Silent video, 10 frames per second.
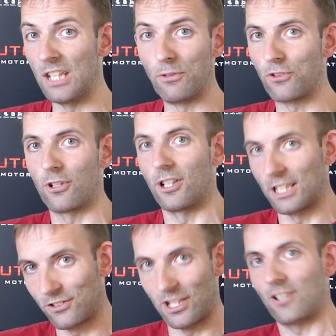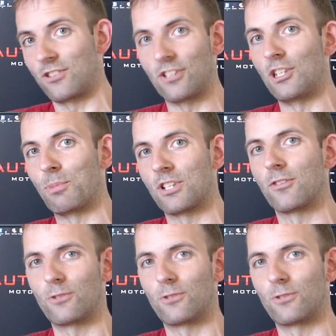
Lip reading: If you start at 60%